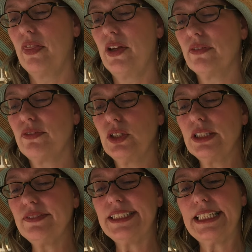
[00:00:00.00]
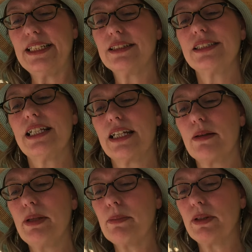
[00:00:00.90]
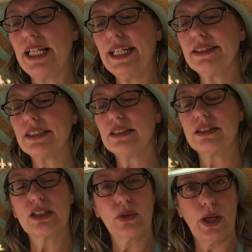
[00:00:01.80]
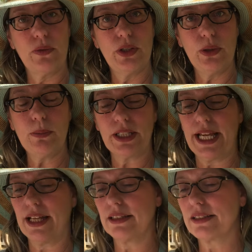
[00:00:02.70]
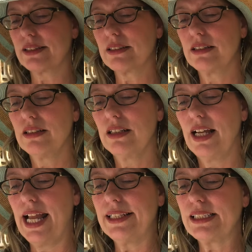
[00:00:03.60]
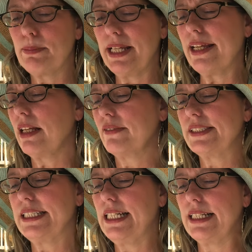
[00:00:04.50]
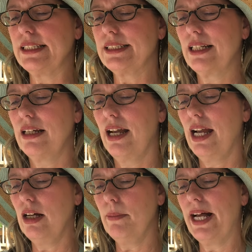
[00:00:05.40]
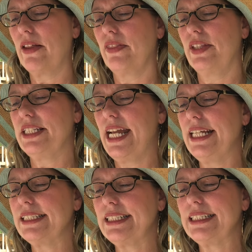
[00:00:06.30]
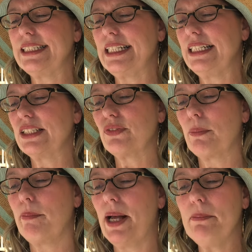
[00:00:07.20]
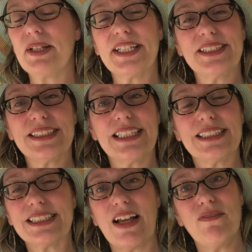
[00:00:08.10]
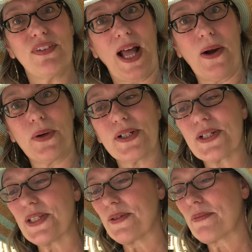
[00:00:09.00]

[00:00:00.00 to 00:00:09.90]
They're full of seeds that can be planted to grow new plants. And speaking of seeds, how about the tasty seeds from pumpkins and sunflowers